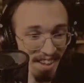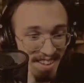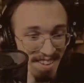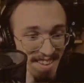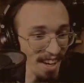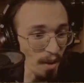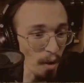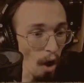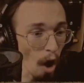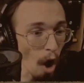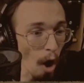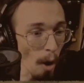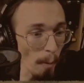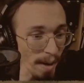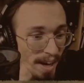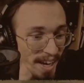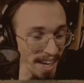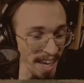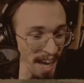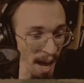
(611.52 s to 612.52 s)
is all
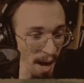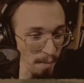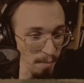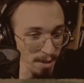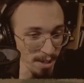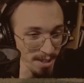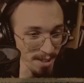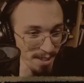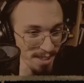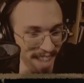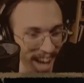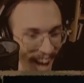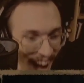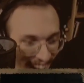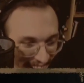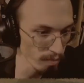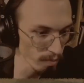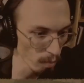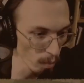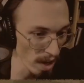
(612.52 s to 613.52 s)
my cameras are
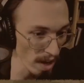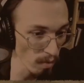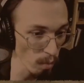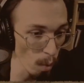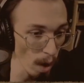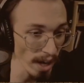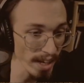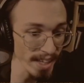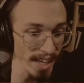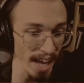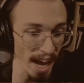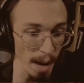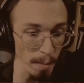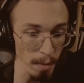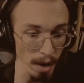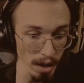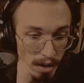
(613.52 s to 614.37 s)
dying. We have one camera.